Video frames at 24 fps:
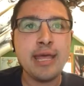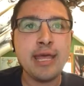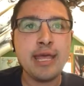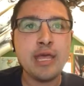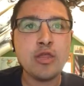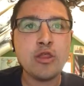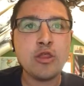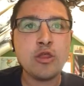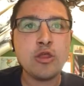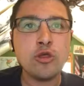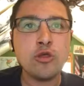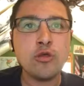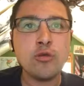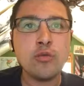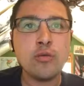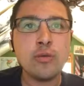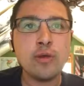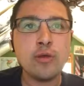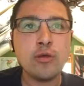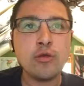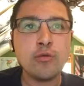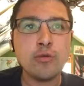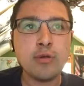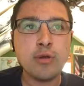issue
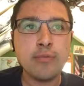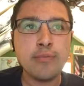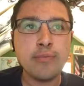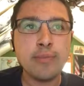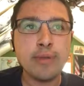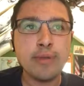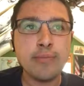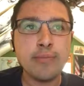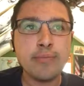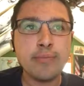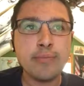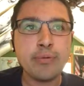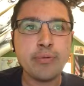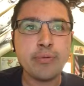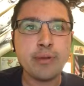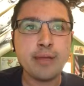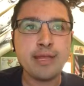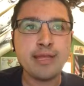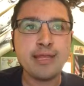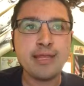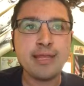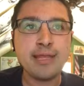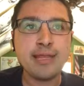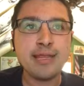group
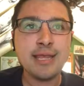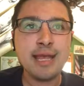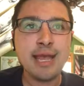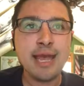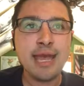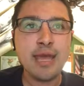praises